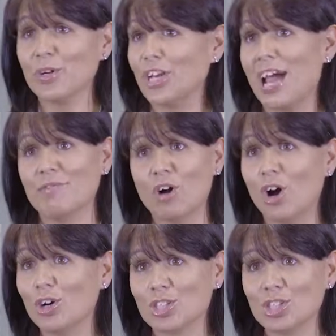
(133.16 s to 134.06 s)
going to have
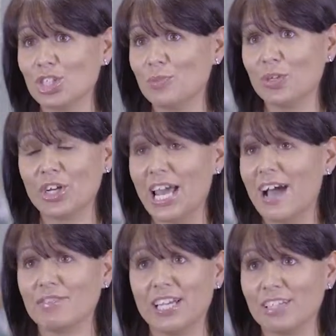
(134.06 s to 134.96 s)
oxygen, we're going to
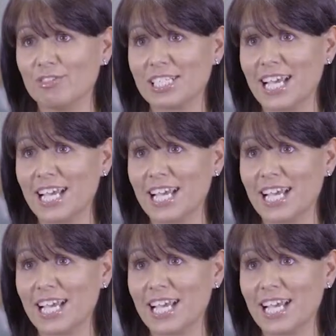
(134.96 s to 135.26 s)
have nitrous